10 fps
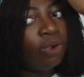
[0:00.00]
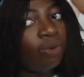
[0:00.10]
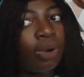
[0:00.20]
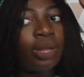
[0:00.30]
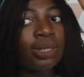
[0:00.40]

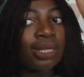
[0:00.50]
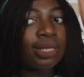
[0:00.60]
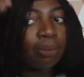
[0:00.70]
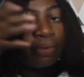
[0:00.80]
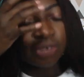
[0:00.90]
rounds on
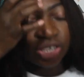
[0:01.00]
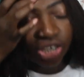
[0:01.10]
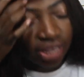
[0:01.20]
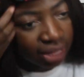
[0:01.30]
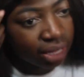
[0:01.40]
top of
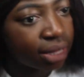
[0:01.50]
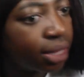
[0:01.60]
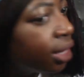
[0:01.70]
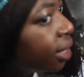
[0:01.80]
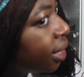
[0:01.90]
each other,
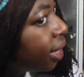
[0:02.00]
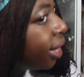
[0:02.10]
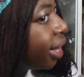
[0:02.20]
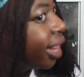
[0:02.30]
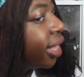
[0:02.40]

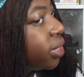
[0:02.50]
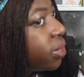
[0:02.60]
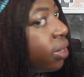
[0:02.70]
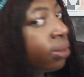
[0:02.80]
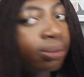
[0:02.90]
like
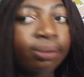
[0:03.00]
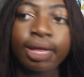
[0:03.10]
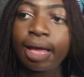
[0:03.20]
so.